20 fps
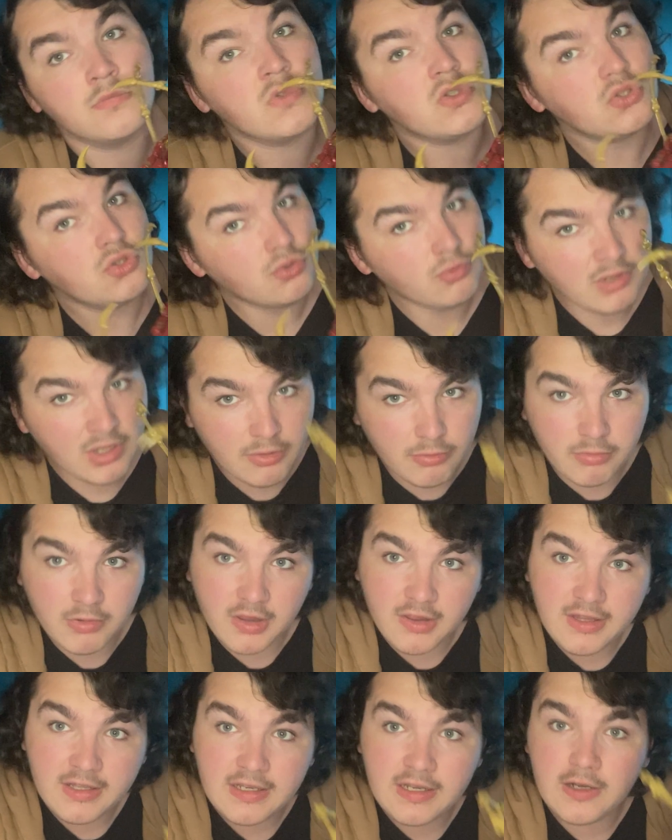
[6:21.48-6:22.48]
Do we
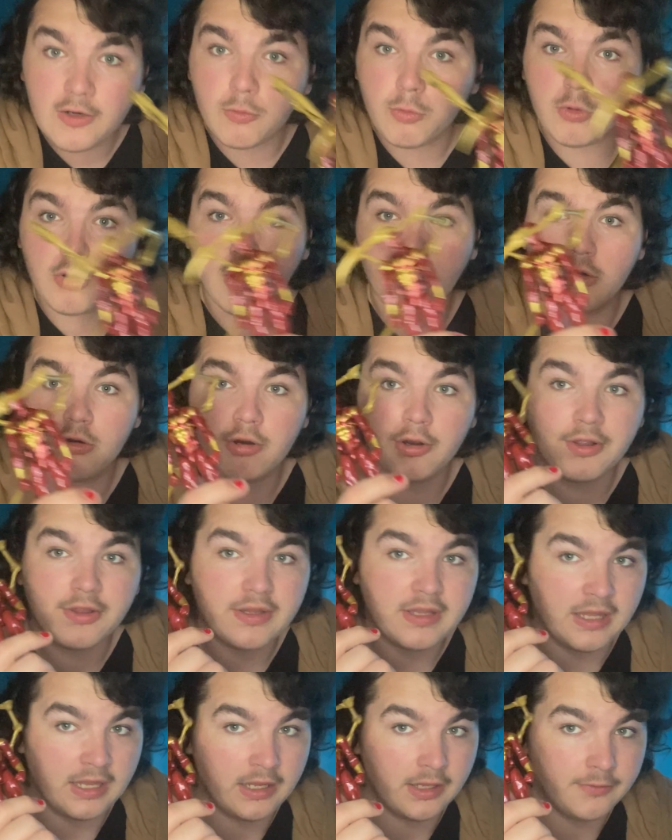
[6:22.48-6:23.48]
really need a wall
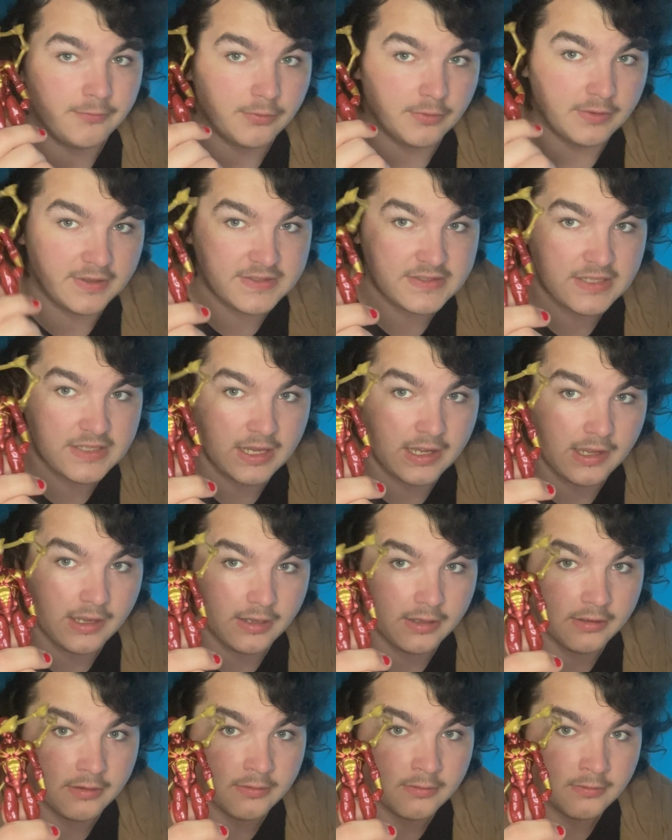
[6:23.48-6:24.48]
crawling hand for this guy?